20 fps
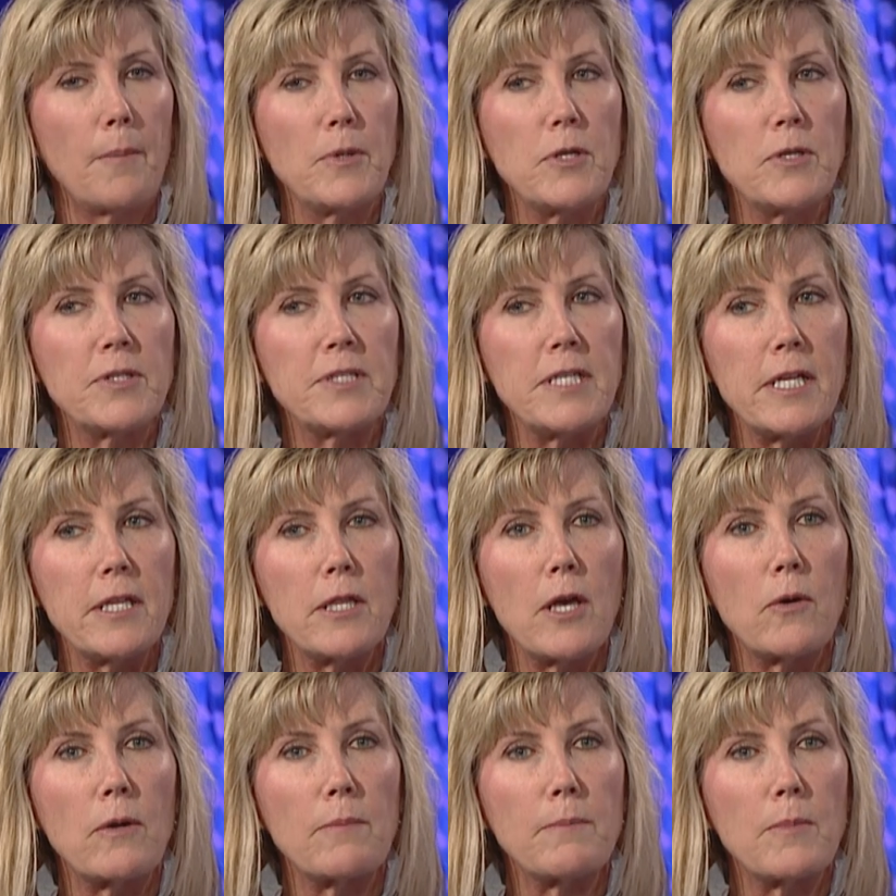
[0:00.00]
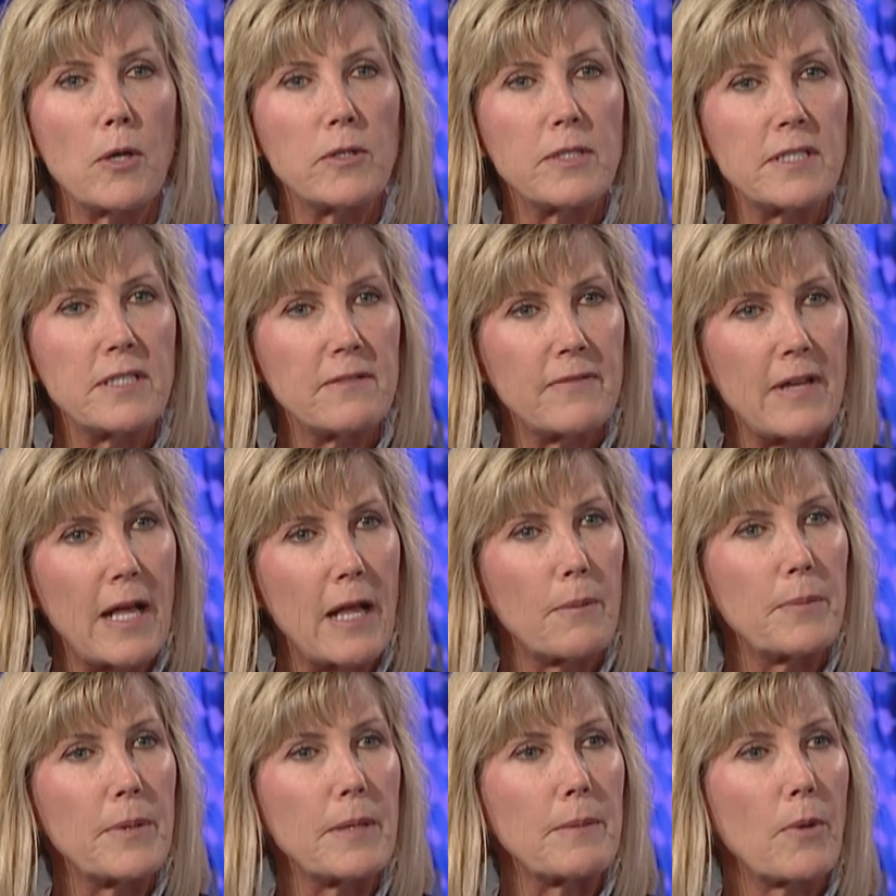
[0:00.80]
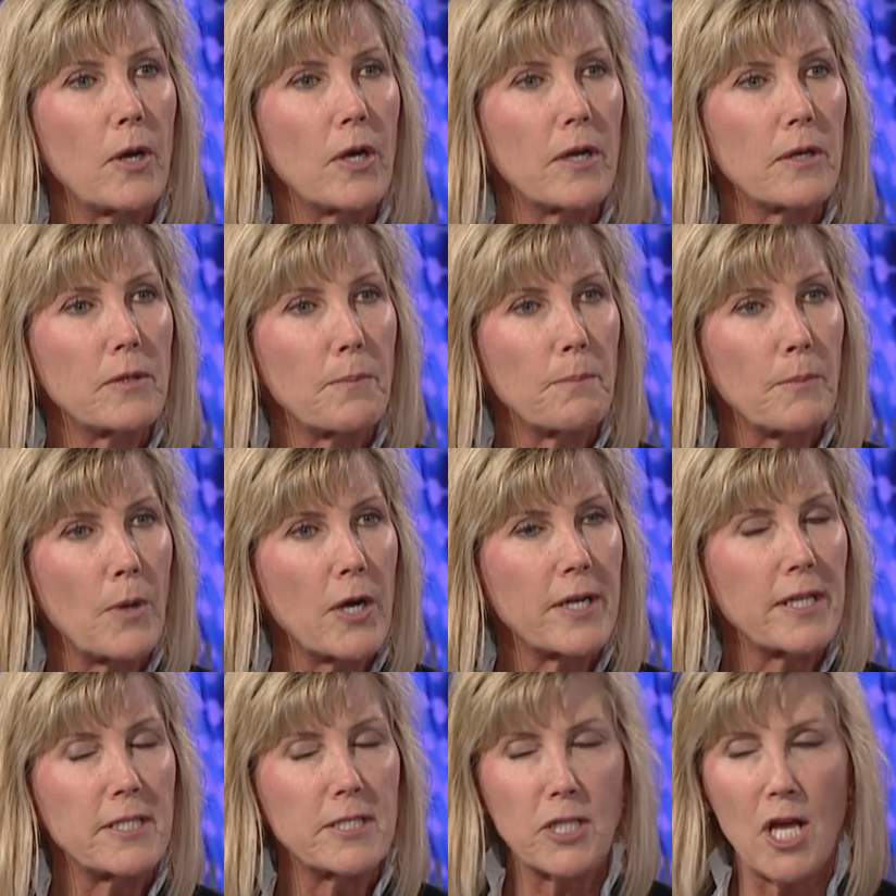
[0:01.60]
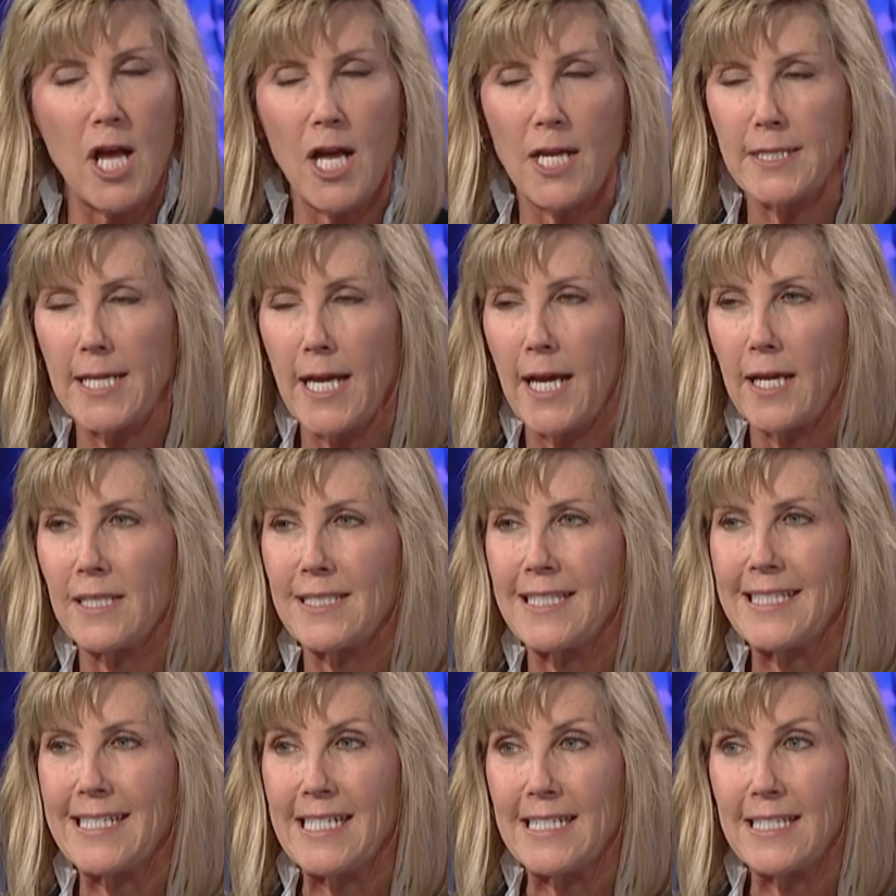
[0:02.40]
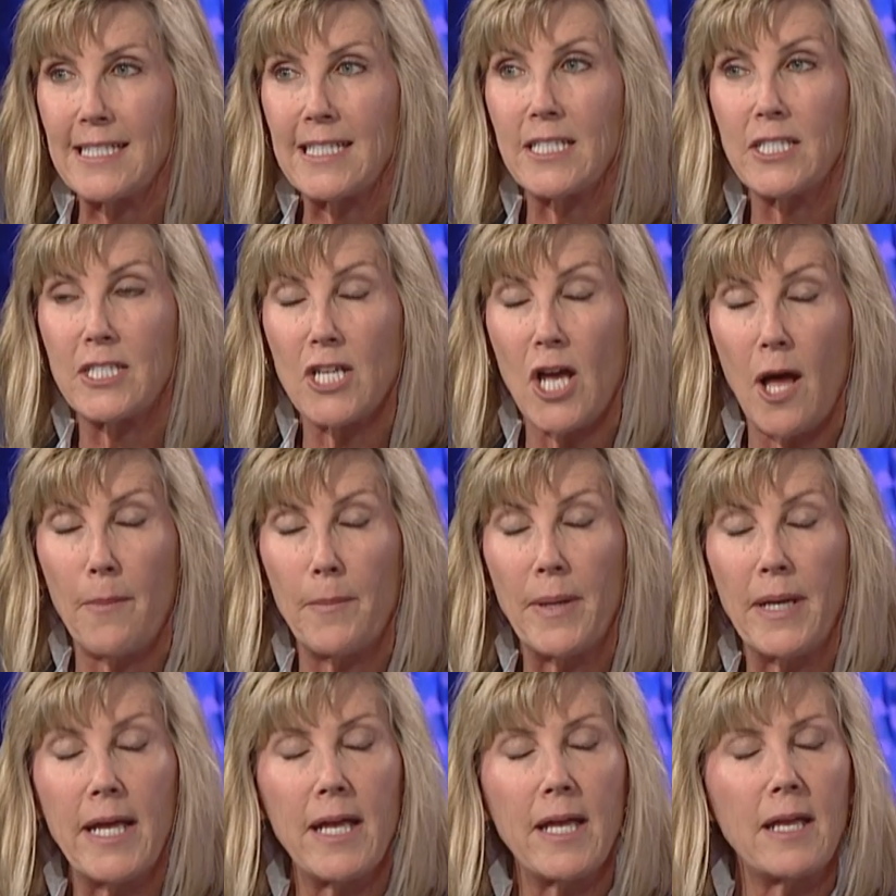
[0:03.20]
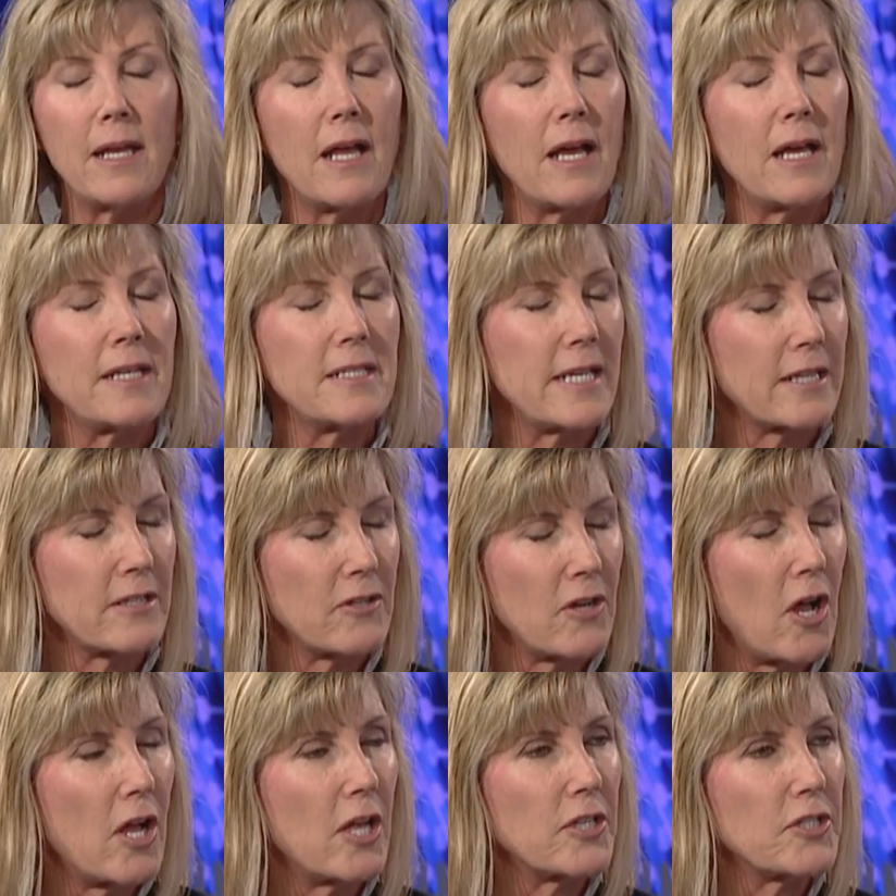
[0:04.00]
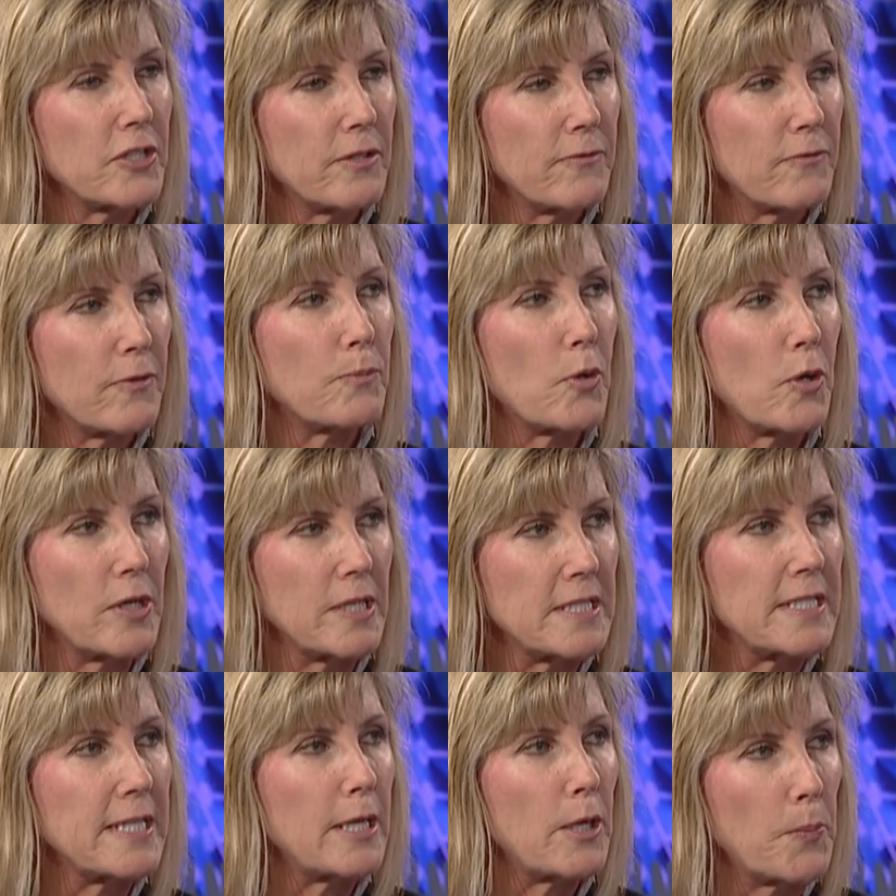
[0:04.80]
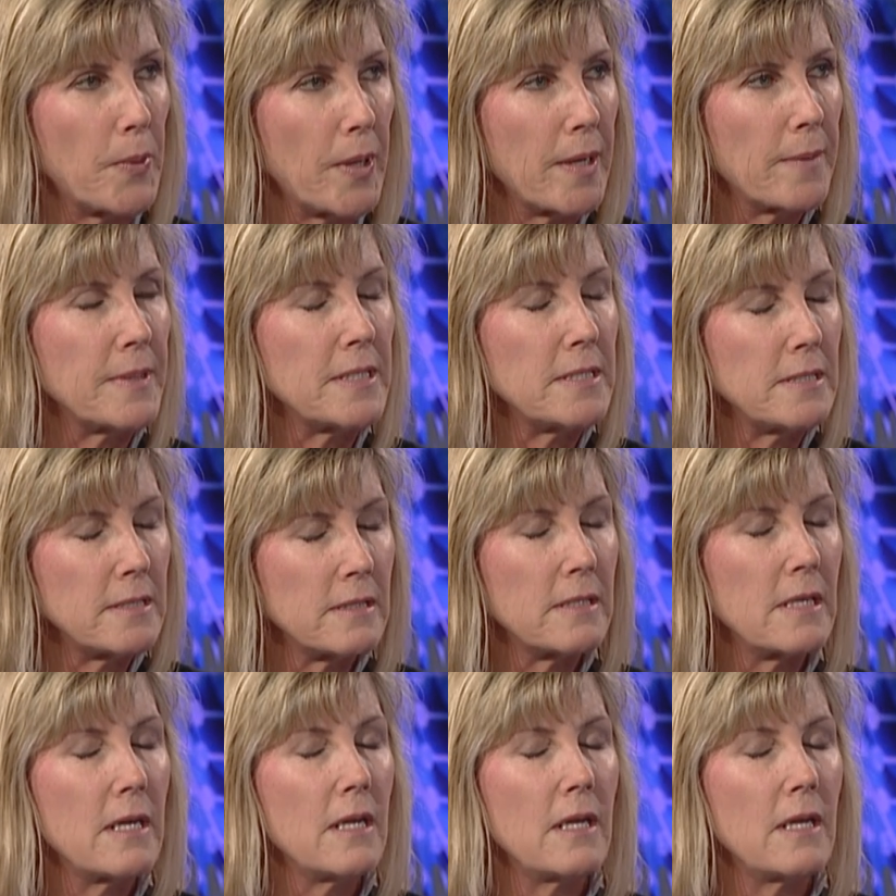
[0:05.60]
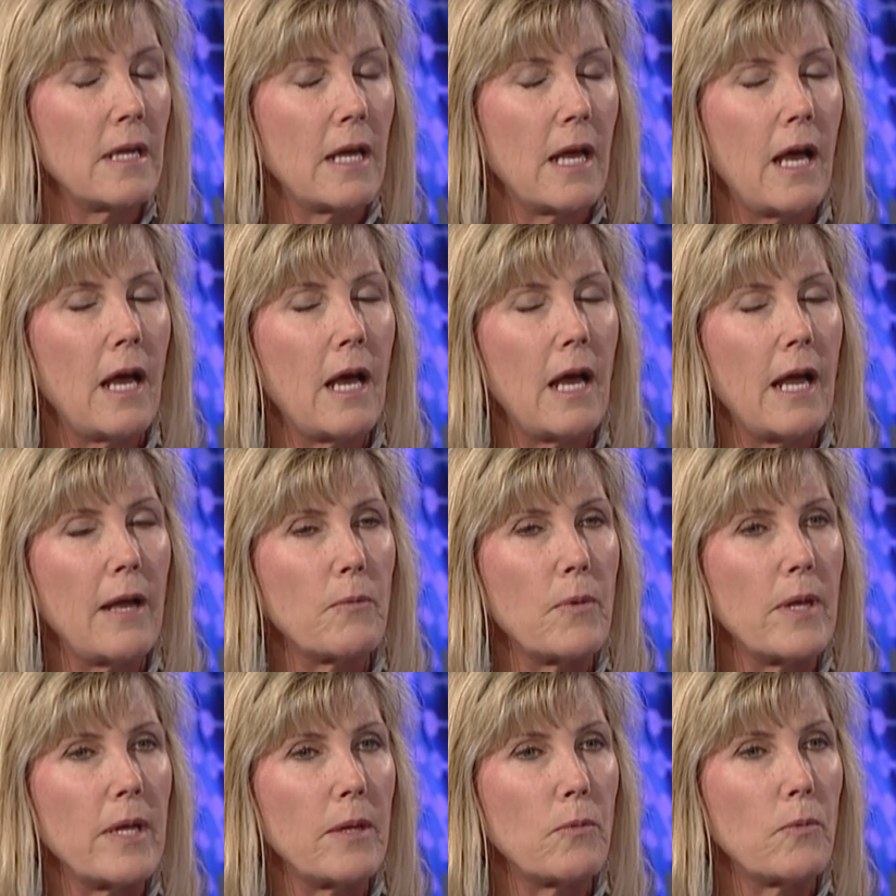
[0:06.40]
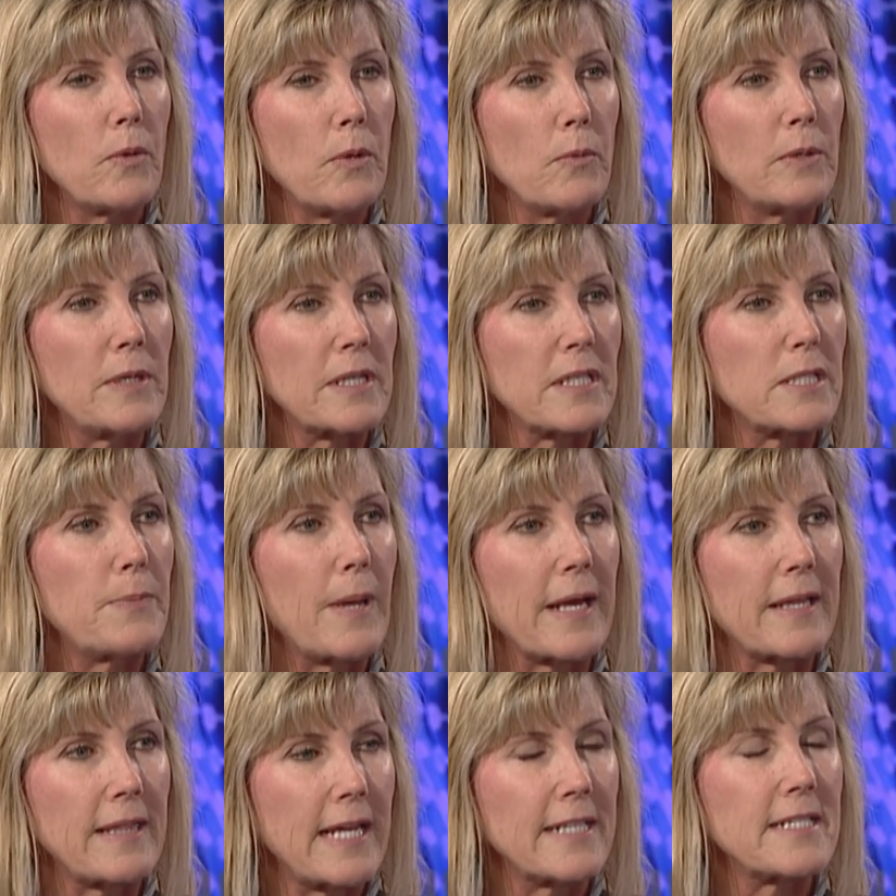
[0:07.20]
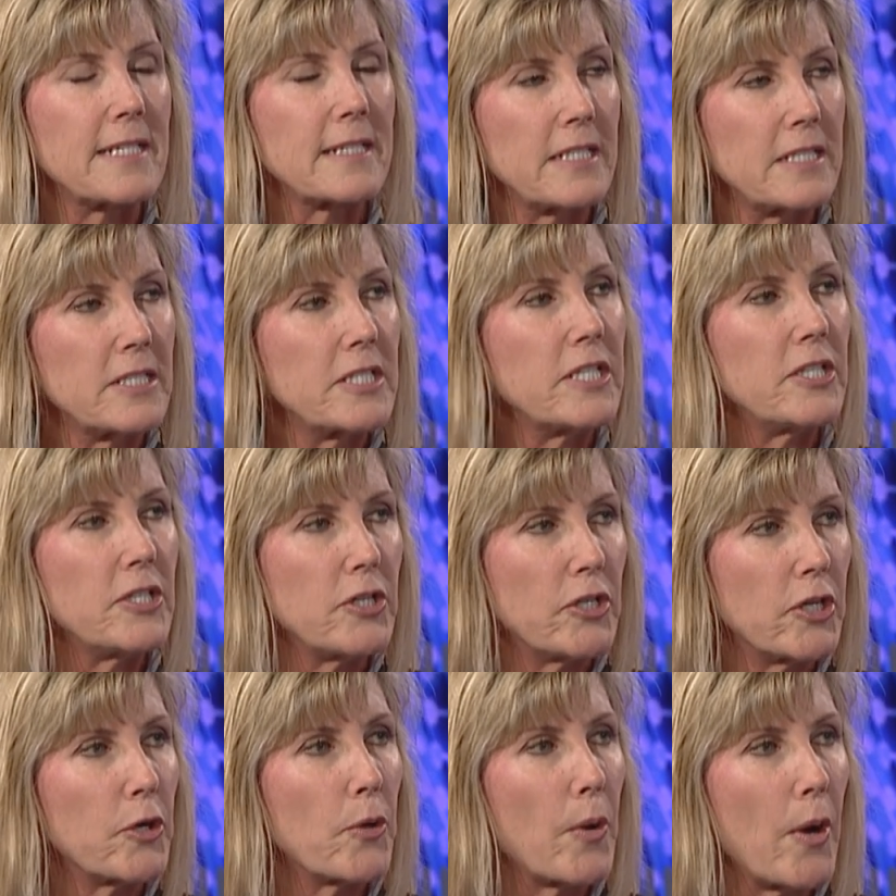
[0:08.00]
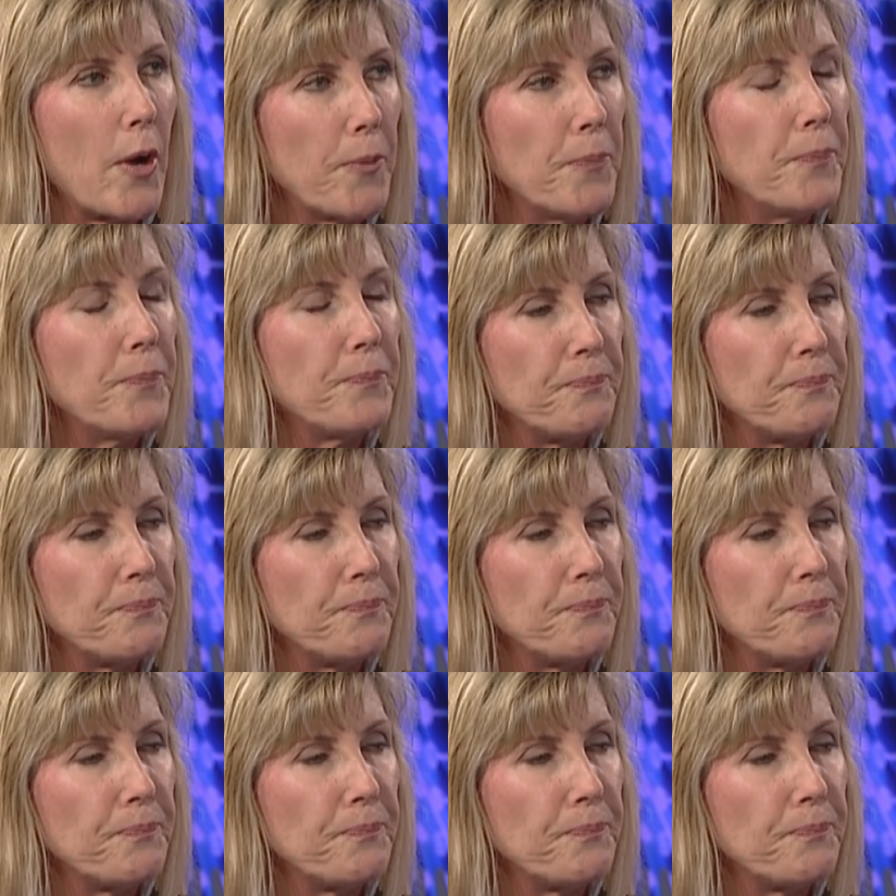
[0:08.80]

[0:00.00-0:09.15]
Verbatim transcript: You see, though, in most developing markets, contactless is the dominant technology for point-of-sale payments, and we would expect that to continue to grow.